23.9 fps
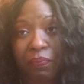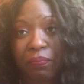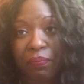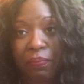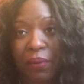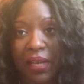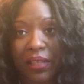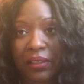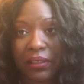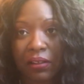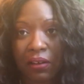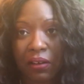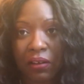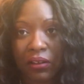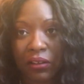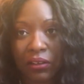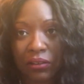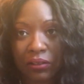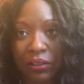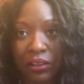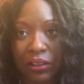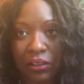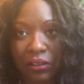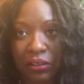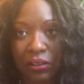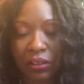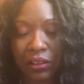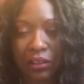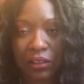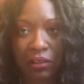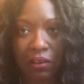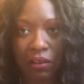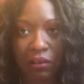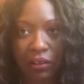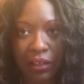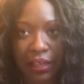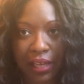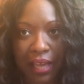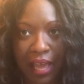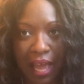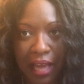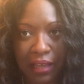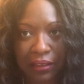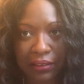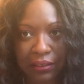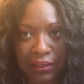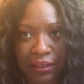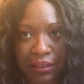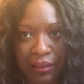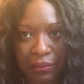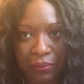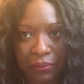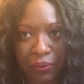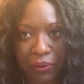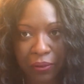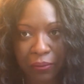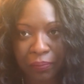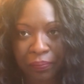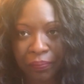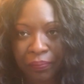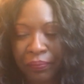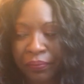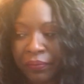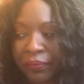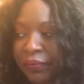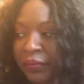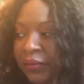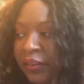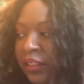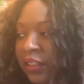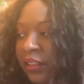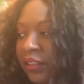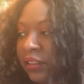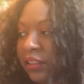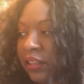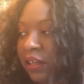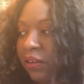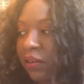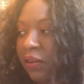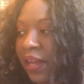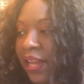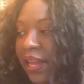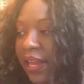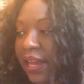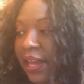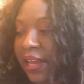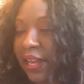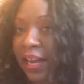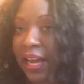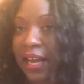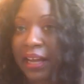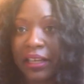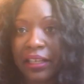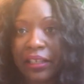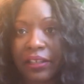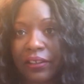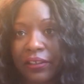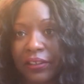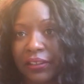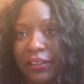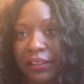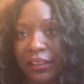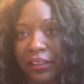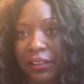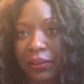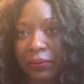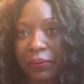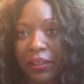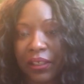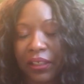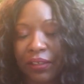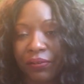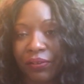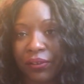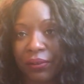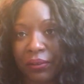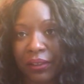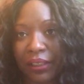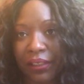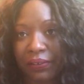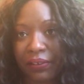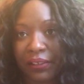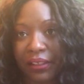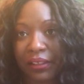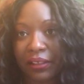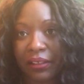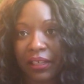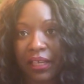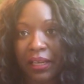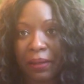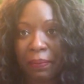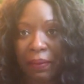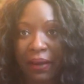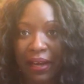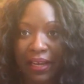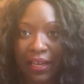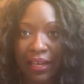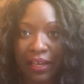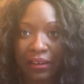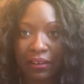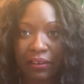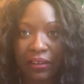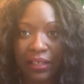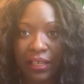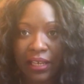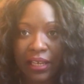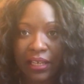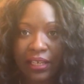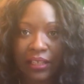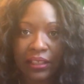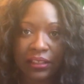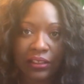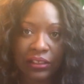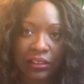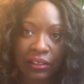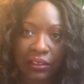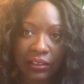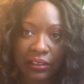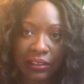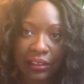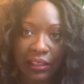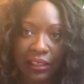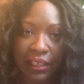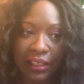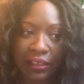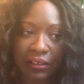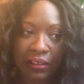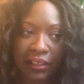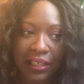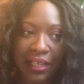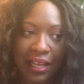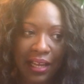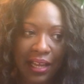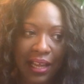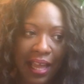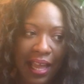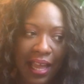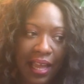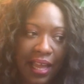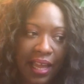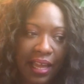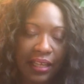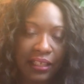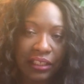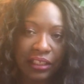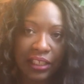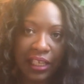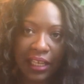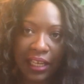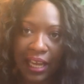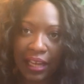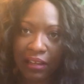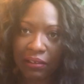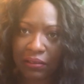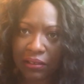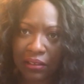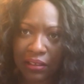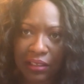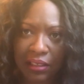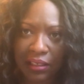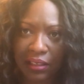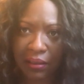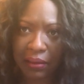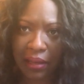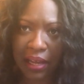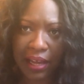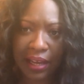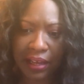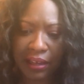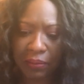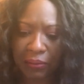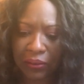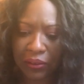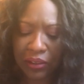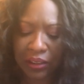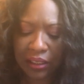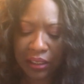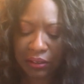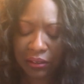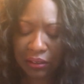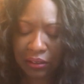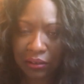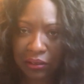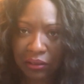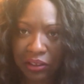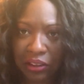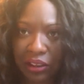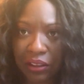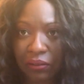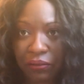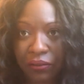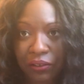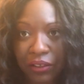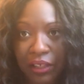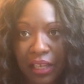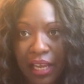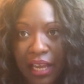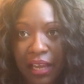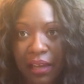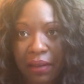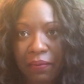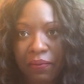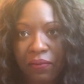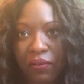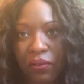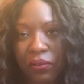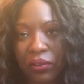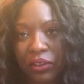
pets aren't traditionally dog and cats anymore. So, and I encourage anyone, if you live here in my area, in the Charleston area, and check out the animal shelter. Ginger came